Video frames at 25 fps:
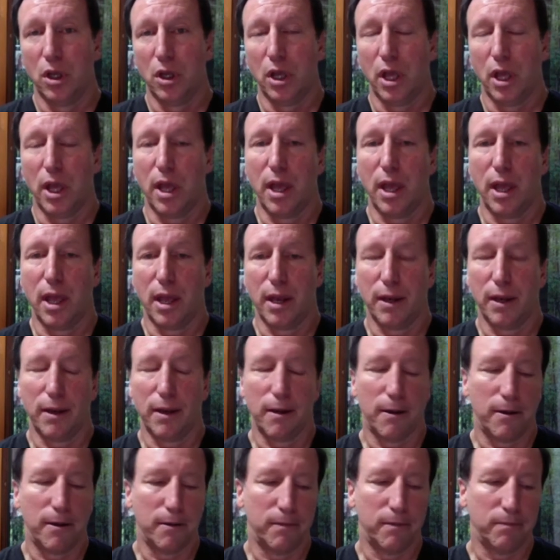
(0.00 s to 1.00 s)
And
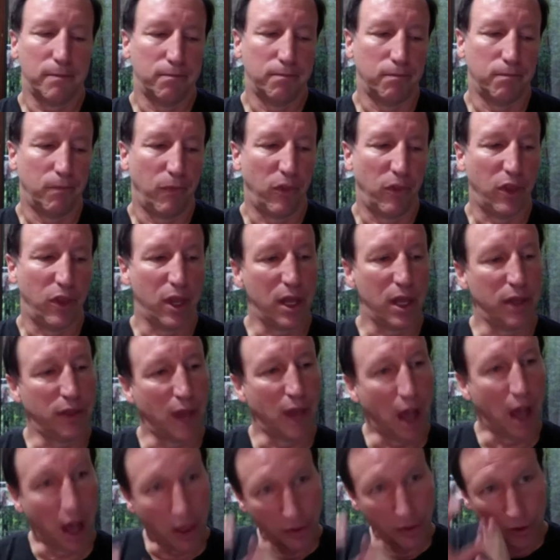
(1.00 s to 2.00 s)
then the
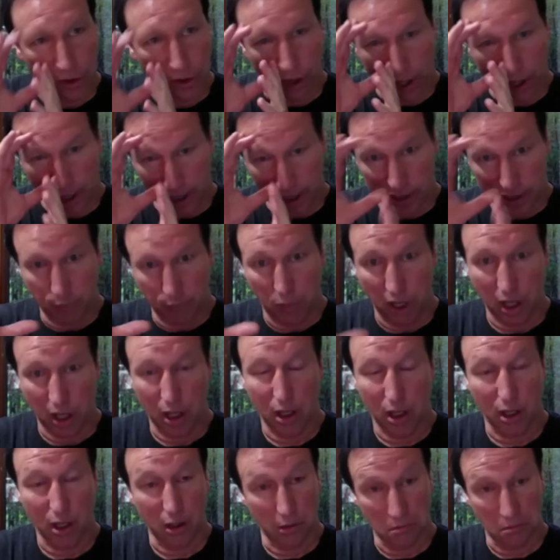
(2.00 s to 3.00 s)
other lens
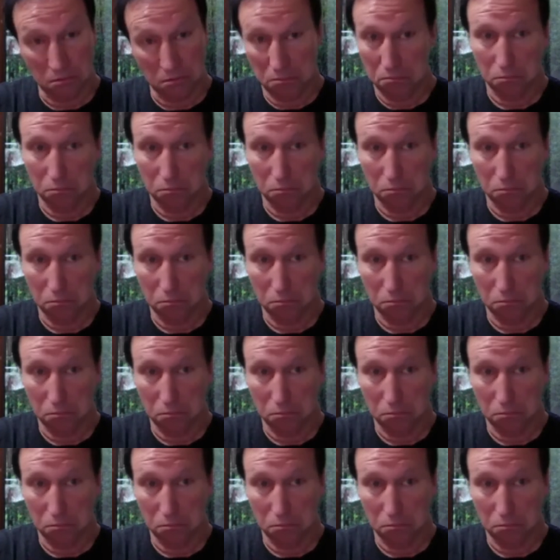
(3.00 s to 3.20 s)
being,